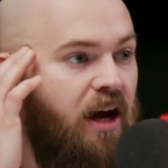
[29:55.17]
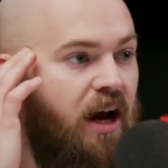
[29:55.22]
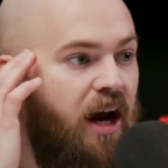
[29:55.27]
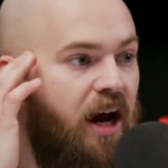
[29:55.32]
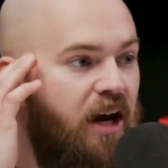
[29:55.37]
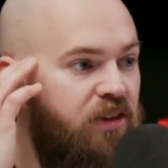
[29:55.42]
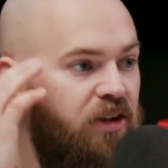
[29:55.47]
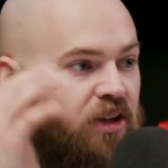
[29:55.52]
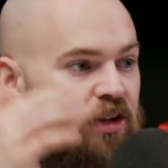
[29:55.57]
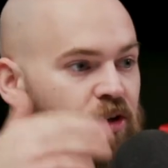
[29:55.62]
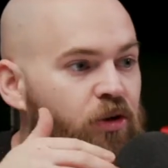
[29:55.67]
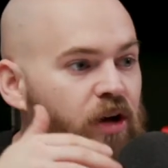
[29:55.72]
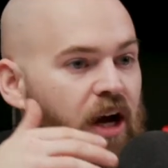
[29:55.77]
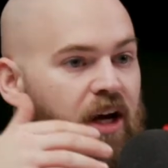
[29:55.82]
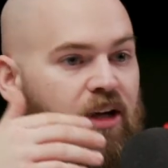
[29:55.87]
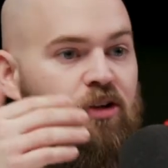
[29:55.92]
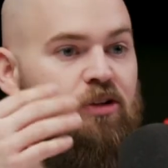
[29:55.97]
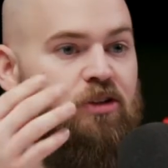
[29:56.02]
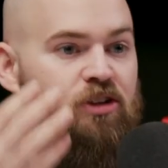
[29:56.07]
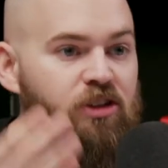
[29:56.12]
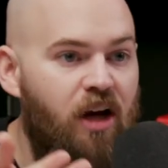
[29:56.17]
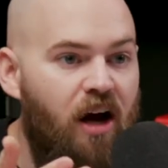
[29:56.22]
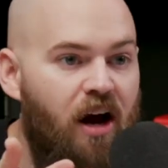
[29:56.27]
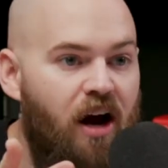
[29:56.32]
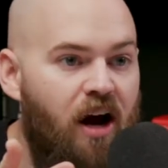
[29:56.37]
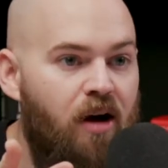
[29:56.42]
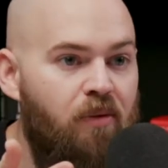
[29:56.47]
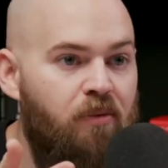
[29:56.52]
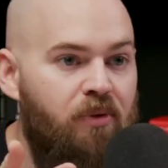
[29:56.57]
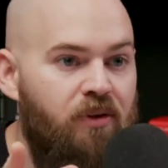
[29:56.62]
then you got your
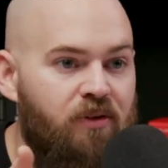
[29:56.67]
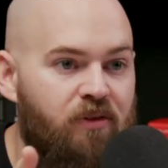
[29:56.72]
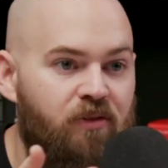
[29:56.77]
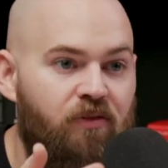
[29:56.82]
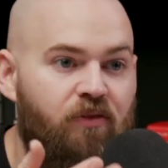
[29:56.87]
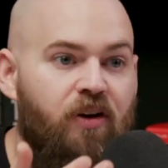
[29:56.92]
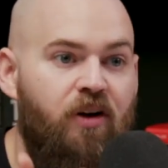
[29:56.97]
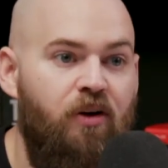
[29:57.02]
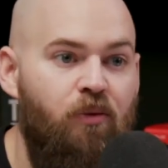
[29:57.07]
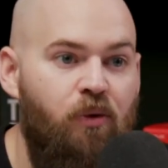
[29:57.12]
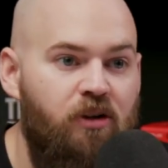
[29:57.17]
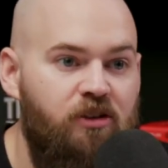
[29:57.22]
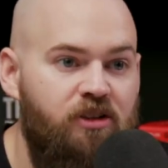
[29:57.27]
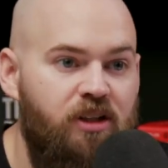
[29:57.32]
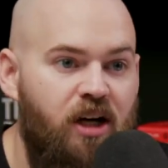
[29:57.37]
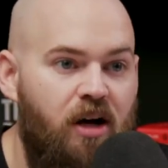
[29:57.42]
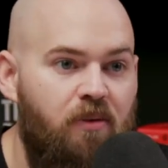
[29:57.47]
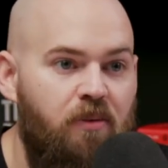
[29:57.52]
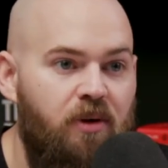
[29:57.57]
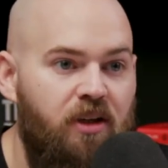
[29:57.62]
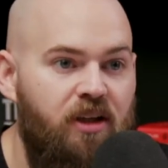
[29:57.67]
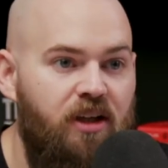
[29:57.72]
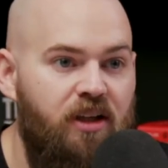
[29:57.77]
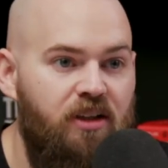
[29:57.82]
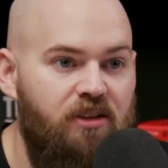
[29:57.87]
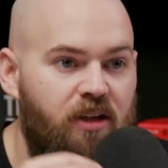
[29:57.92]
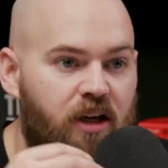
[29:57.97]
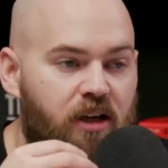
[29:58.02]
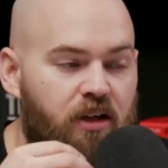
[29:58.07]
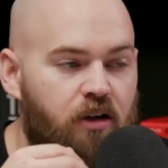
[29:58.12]
job, very well job, and then
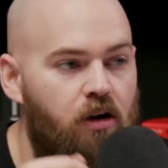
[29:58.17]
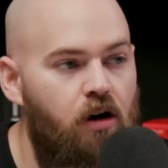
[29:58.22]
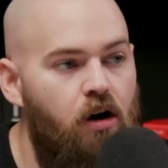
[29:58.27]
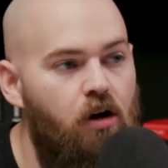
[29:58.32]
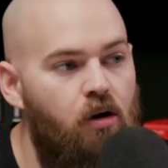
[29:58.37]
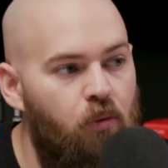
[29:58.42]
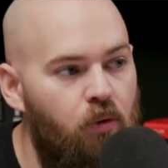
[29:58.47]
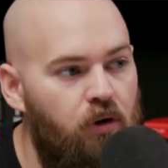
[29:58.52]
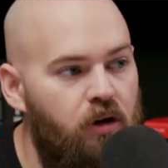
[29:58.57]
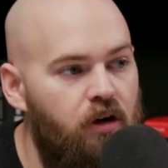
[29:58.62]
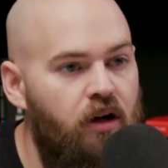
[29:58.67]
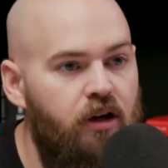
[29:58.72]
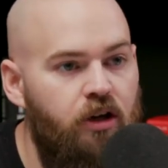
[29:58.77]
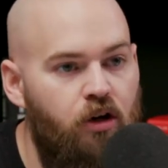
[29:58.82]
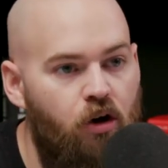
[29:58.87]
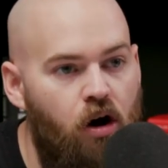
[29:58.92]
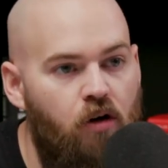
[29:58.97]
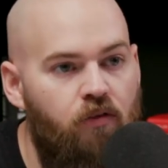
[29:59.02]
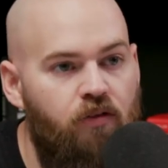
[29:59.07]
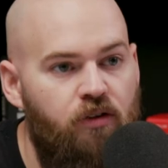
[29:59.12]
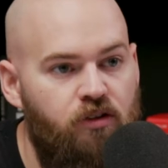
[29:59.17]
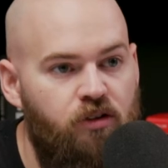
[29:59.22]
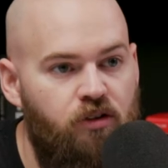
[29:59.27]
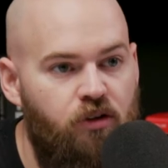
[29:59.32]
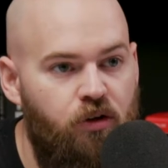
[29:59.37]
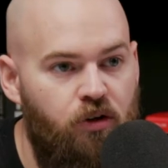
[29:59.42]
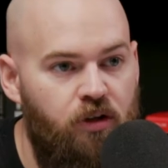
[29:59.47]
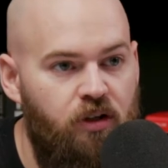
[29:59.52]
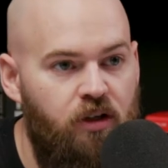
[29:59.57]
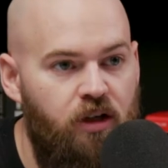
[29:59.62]
it's like, oh, we're gonna lay you off. Here's a
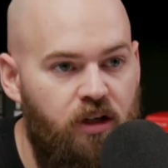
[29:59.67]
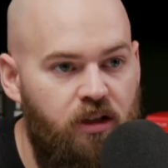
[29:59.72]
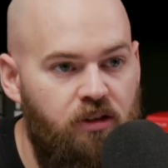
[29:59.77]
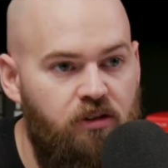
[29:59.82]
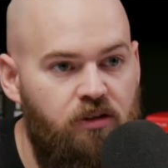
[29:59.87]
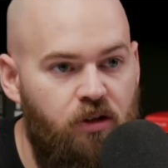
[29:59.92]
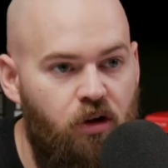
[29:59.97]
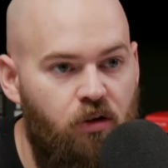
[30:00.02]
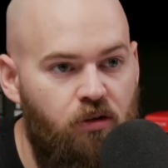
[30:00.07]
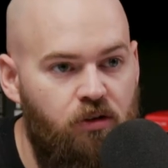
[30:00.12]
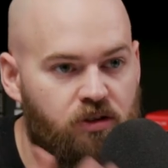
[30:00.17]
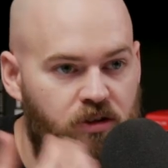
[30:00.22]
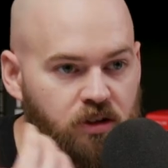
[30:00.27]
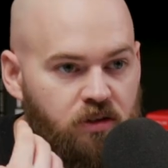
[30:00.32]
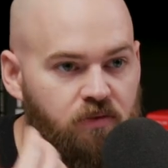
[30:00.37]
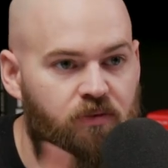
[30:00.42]
30 days notice to